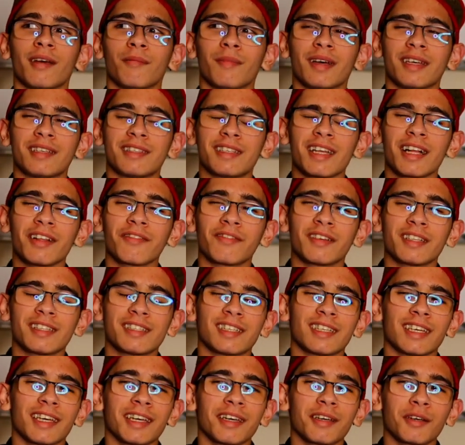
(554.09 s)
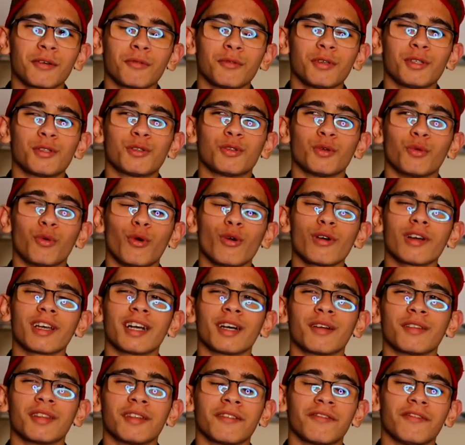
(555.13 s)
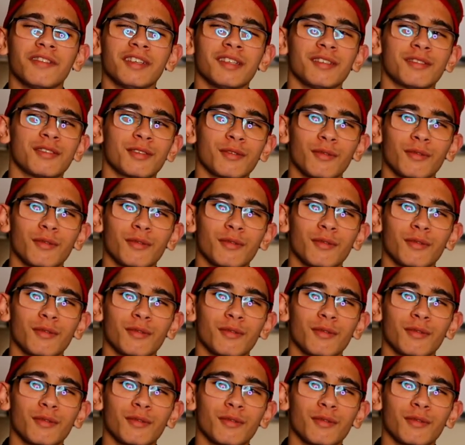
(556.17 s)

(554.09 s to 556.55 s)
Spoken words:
myself and Sheikh, we used to walk around the field.